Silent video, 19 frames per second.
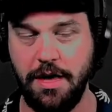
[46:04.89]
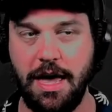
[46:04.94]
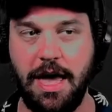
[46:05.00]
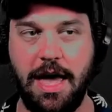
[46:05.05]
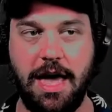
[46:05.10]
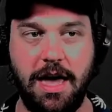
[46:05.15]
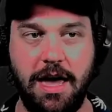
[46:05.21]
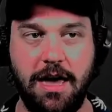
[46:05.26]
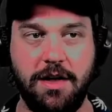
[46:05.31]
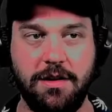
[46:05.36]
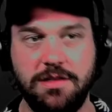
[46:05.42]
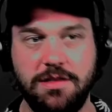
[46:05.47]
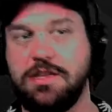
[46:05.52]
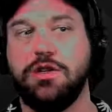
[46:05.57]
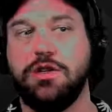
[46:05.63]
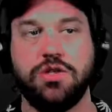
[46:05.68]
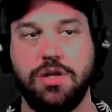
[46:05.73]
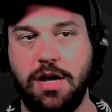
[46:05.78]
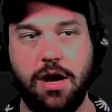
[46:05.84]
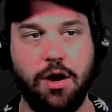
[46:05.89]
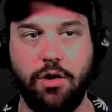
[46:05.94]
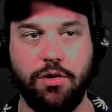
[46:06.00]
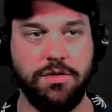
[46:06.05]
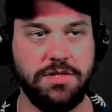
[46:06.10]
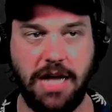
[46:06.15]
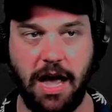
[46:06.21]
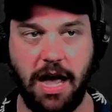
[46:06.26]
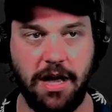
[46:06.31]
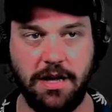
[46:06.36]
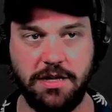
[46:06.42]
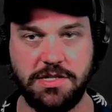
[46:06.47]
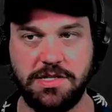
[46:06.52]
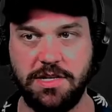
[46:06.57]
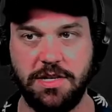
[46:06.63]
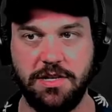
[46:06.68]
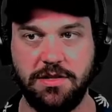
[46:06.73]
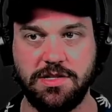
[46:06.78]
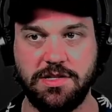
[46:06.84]
And essentially Harold dies
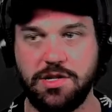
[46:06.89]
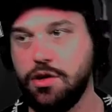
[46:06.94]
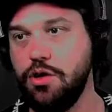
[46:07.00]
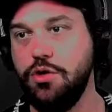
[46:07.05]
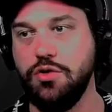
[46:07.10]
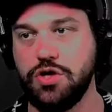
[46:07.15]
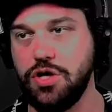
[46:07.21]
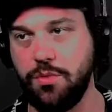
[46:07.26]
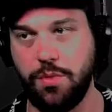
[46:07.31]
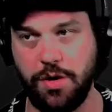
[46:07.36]
in seclusion.